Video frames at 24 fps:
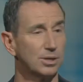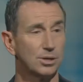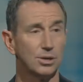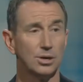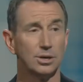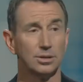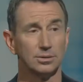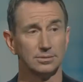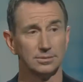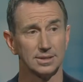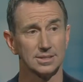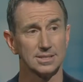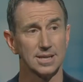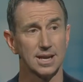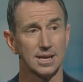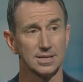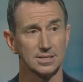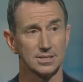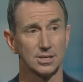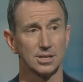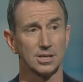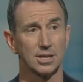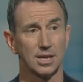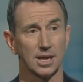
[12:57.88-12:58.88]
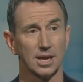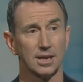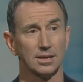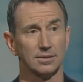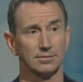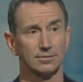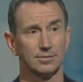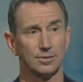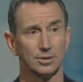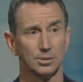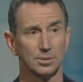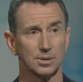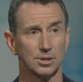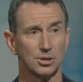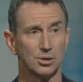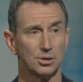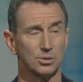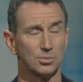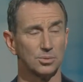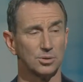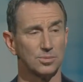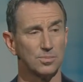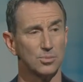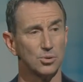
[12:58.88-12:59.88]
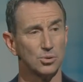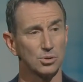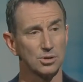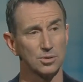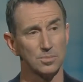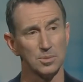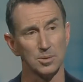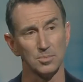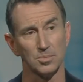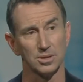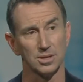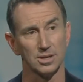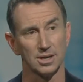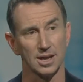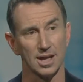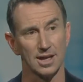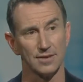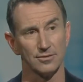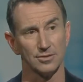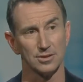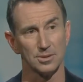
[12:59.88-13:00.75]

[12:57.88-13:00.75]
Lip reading: God as hard as I can, following God with more commitment than I have